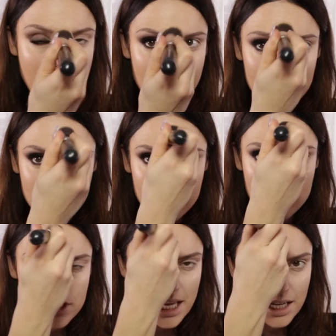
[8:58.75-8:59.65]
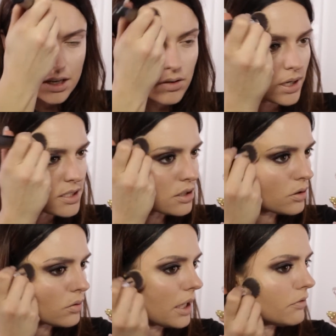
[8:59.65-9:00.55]
And if there's any
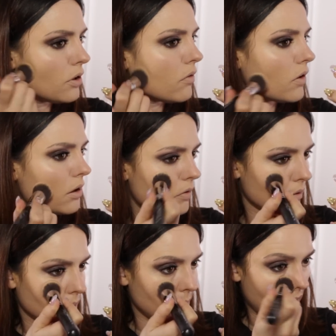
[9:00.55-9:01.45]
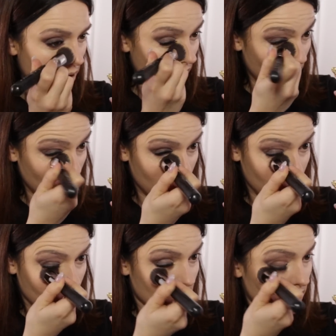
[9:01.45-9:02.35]
residue left over from the powder,
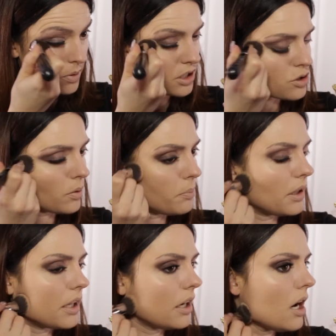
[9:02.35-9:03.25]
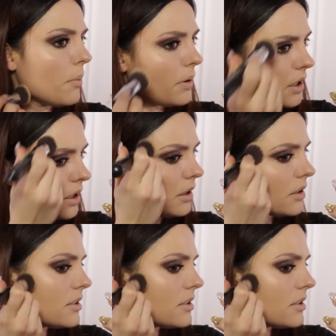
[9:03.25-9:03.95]
the brush will pick it up and